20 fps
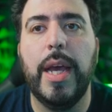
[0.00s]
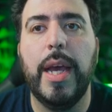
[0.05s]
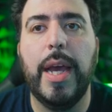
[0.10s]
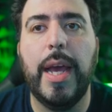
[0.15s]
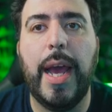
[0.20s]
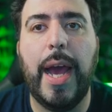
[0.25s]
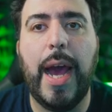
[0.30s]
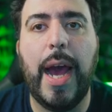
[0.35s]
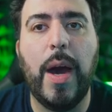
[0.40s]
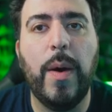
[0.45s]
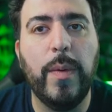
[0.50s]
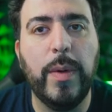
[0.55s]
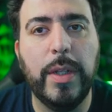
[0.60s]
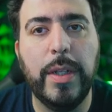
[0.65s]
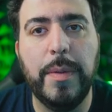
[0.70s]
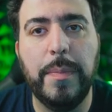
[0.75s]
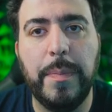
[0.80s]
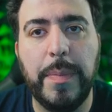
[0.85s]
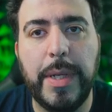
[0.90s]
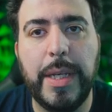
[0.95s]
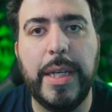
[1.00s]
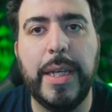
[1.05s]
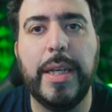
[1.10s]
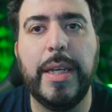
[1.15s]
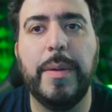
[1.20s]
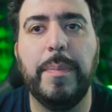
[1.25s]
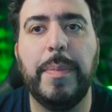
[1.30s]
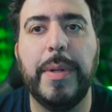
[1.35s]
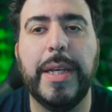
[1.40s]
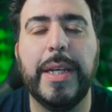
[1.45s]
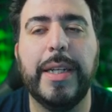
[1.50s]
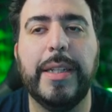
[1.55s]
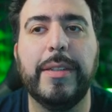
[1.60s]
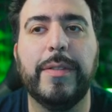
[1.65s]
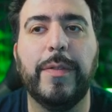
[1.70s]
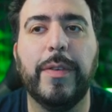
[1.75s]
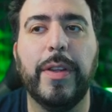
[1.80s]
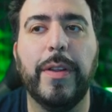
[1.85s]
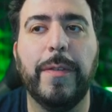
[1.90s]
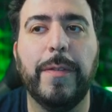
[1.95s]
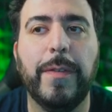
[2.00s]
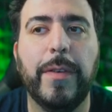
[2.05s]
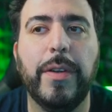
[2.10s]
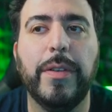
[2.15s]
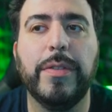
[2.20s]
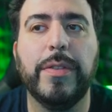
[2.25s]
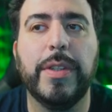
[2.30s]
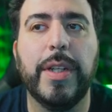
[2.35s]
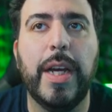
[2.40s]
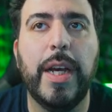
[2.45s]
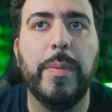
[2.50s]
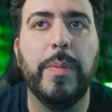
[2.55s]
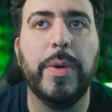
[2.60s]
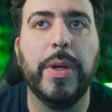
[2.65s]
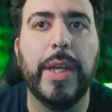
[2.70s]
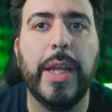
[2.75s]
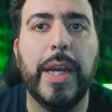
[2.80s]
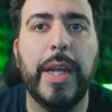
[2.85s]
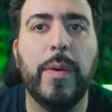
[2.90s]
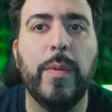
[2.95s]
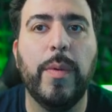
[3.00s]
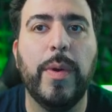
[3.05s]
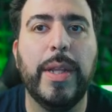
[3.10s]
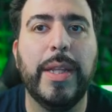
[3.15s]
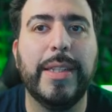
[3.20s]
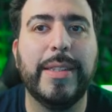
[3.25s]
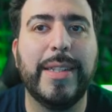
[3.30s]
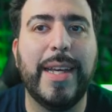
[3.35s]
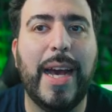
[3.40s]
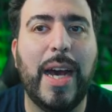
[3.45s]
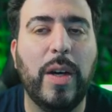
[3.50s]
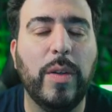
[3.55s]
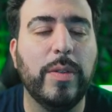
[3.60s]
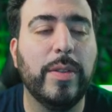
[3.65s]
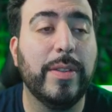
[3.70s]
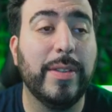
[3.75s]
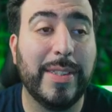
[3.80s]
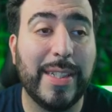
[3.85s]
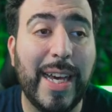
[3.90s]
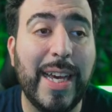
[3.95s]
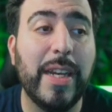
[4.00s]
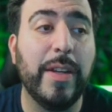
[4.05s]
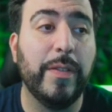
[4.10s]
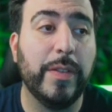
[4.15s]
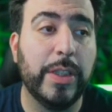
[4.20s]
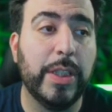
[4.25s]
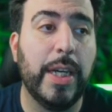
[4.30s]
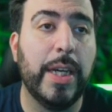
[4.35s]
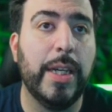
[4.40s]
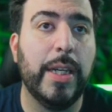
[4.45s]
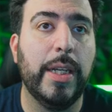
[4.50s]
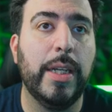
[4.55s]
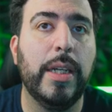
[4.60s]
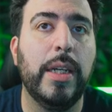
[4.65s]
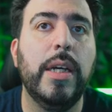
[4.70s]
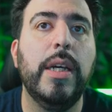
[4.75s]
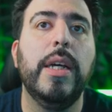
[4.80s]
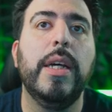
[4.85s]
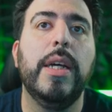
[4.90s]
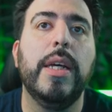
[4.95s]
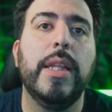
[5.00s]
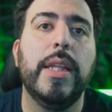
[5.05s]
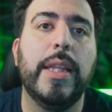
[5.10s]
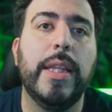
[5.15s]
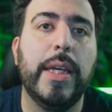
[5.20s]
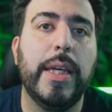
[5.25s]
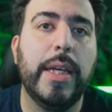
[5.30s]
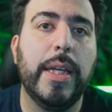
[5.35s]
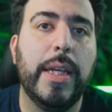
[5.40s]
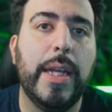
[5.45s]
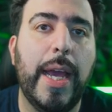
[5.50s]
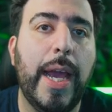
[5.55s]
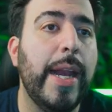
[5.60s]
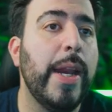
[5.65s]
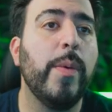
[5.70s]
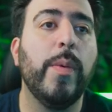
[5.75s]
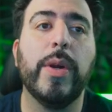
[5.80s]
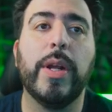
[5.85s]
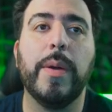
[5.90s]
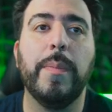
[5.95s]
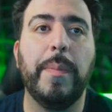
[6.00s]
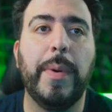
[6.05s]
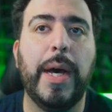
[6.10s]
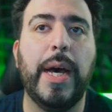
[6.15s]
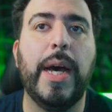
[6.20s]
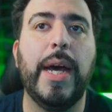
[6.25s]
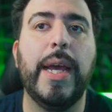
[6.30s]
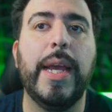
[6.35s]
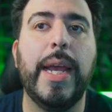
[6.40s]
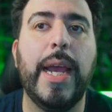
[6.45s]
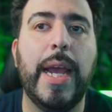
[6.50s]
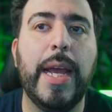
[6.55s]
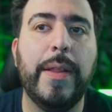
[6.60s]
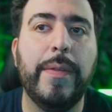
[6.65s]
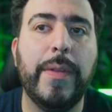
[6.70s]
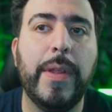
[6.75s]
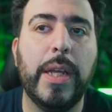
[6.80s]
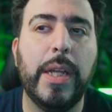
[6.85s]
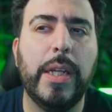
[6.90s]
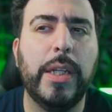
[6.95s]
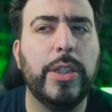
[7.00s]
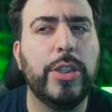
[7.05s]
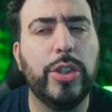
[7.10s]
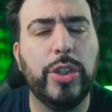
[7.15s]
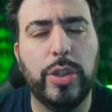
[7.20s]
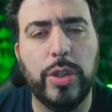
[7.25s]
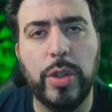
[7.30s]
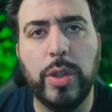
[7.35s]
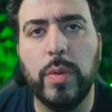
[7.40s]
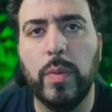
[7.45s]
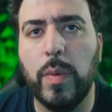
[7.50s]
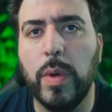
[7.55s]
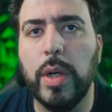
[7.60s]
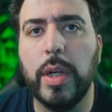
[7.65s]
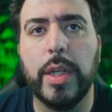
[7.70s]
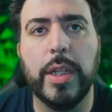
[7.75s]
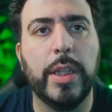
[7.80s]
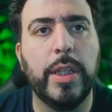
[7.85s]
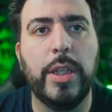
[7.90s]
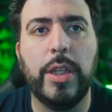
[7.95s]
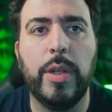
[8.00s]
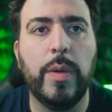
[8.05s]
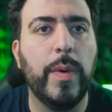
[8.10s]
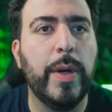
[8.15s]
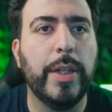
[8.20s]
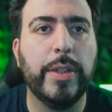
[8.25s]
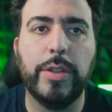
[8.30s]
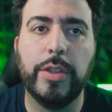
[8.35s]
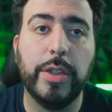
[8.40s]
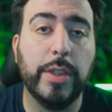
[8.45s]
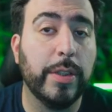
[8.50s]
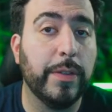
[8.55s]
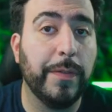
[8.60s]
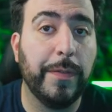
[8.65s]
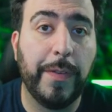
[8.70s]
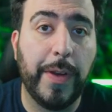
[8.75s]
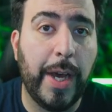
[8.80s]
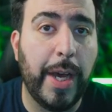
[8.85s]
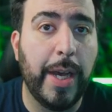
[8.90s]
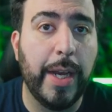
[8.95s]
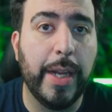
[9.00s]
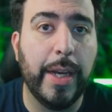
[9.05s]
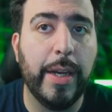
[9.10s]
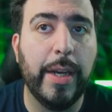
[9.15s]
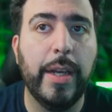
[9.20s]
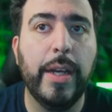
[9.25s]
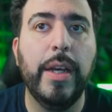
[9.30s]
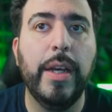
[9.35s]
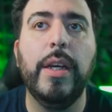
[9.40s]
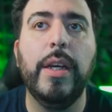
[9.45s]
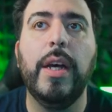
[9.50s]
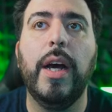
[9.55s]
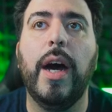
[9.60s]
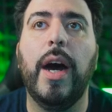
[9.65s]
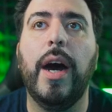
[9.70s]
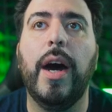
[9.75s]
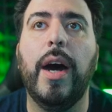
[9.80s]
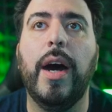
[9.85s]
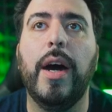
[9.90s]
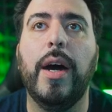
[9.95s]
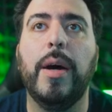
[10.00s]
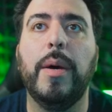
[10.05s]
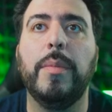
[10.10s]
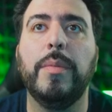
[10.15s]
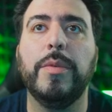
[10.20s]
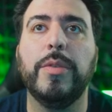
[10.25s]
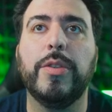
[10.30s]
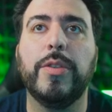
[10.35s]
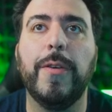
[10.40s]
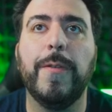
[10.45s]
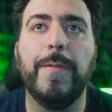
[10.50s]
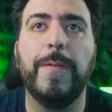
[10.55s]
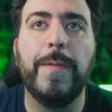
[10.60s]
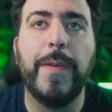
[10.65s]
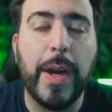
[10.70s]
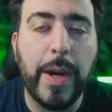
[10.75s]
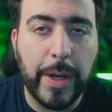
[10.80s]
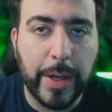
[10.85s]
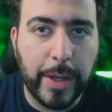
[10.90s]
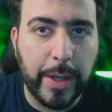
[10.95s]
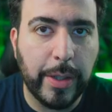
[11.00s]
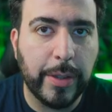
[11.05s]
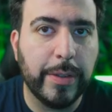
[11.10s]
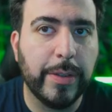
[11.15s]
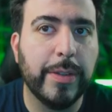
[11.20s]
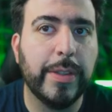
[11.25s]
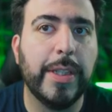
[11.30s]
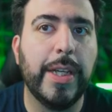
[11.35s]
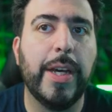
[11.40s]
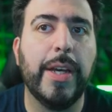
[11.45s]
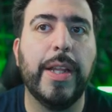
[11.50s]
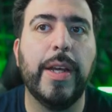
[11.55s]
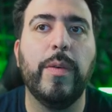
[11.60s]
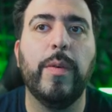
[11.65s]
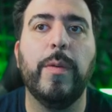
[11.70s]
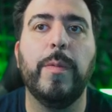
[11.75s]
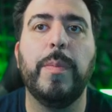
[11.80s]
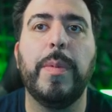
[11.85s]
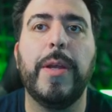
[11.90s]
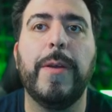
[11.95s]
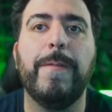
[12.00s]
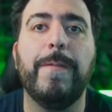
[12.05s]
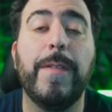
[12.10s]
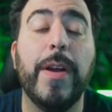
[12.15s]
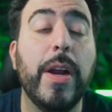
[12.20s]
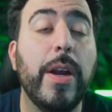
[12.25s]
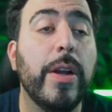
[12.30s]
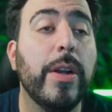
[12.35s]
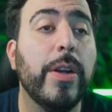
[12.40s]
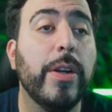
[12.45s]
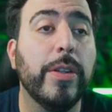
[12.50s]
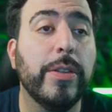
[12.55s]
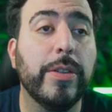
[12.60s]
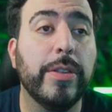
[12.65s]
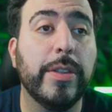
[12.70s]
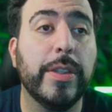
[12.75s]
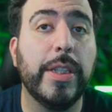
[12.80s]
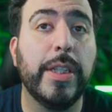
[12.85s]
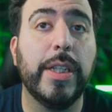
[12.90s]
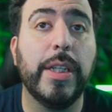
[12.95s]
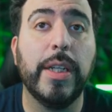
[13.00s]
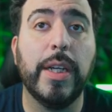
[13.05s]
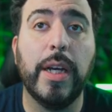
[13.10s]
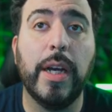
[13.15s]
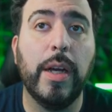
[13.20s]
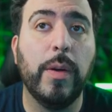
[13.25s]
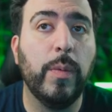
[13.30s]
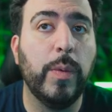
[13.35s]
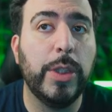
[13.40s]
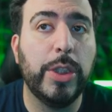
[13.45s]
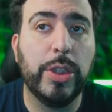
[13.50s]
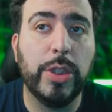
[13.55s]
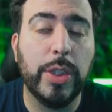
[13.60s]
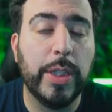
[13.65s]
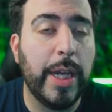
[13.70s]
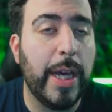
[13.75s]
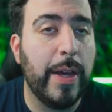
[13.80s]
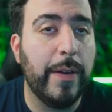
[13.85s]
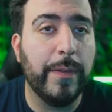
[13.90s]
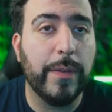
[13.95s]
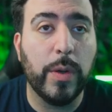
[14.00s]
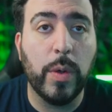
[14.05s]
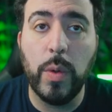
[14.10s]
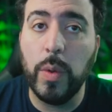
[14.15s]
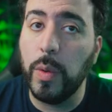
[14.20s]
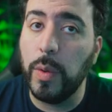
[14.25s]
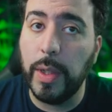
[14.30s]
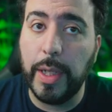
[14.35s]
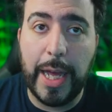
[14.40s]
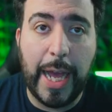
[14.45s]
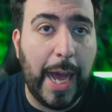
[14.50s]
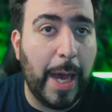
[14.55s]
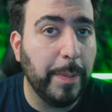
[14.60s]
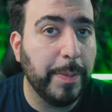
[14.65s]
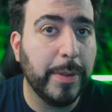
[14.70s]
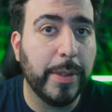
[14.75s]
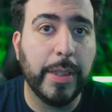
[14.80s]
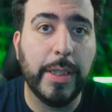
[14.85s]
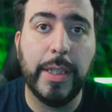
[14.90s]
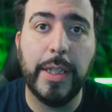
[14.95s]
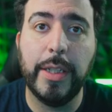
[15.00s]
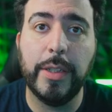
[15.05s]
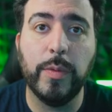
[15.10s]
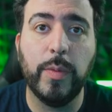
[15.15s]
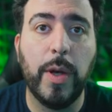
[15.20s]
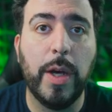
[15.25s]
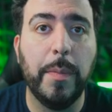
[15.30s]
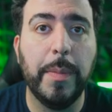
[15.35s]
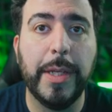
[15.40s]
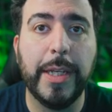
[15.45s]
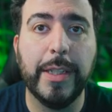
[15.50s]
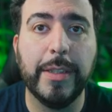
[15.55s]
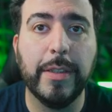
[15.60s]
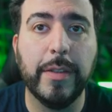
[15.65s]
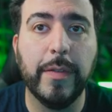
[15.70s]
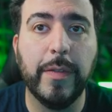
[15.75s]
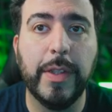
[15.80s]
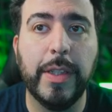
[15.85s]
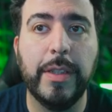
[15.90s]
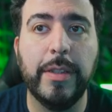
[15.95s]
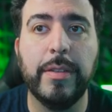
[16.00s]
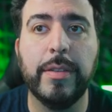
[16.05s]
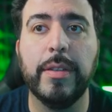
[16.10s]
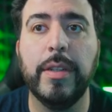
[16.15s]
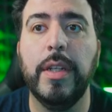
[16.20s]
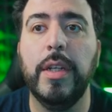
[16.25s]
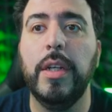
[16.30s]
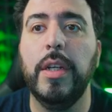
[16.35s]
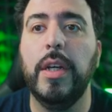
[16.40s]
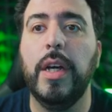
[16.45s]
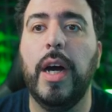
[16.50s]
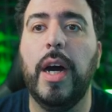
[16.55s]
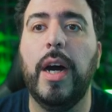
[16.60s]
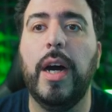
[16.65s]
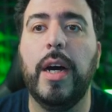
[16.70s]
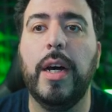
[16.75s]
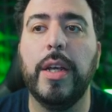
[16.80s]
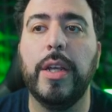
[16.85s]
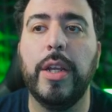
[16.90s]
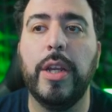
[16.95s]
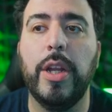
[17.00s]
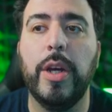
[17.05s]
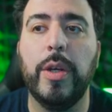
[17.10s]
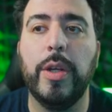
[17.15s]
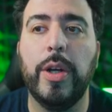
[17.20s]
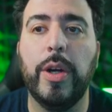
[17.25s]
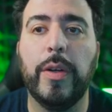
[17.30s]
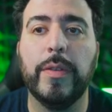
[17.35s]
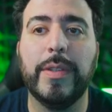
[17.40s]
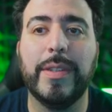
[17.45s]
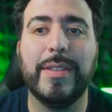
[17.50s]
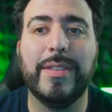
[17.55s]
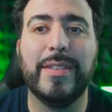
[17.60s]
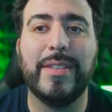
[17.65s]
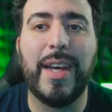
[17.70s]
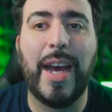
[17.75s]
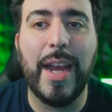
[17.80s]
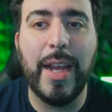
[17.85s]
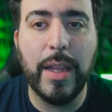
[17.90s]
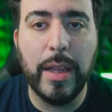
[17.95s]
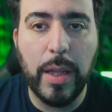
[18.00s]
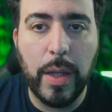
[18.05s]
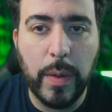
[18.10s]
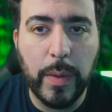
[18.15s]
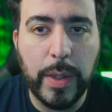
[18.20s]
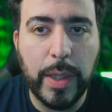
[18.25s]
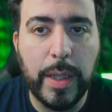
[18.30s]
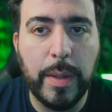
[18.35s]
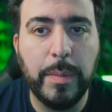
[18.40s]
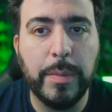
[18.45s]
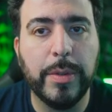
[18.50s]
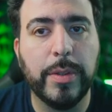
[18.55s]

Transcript: How will it be? Because for the first time, we're getting one that's outside of China that anyone can buy and that it should work in the US just fine. Um, so very curious to see how that will be. Very curious to see. Uh, we should have Google Apps on it as well because of this. Uh, you know, you don't have to sideload them.